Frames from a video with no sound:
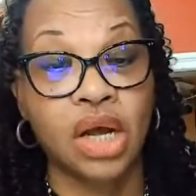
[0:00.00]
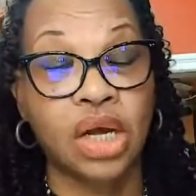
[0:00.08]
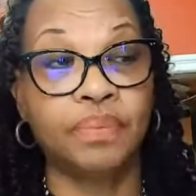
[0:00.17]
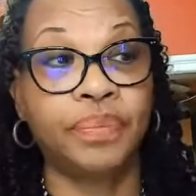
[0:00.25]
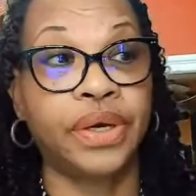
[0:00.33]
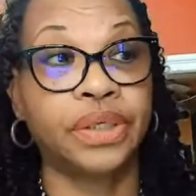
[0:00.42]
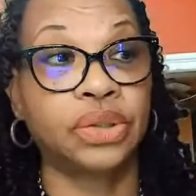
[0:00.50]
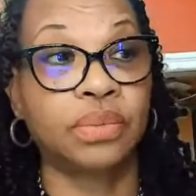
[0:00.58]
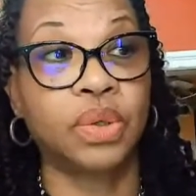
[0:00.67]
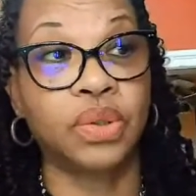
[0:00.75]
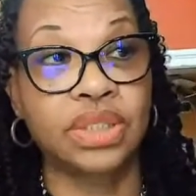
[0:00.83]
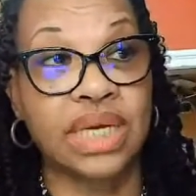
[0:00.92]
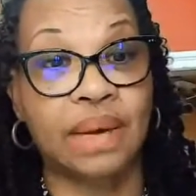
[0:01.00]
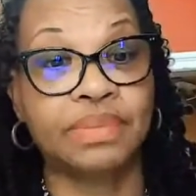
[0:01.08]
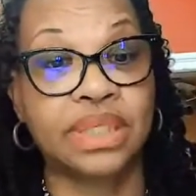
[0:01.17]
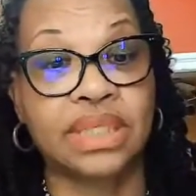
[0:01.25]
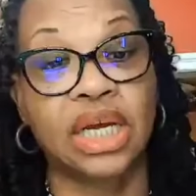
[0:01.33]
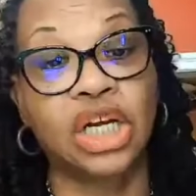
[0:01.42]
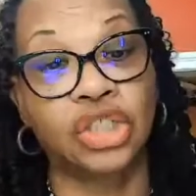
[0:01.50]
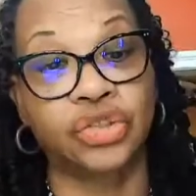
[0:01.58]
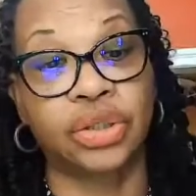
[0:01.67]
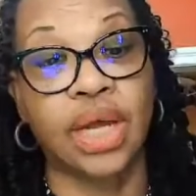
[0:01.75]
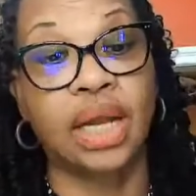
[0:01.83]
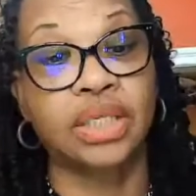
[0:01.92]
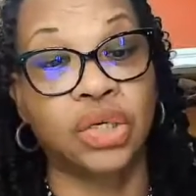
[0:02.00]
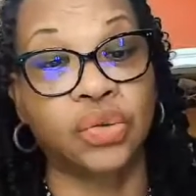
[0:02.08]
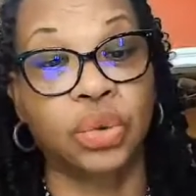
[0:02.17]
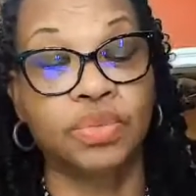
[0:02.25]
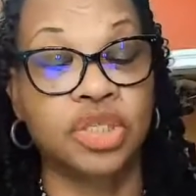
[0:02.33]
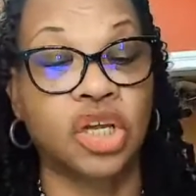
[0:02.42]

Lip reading: compared to most times it's $100 a room.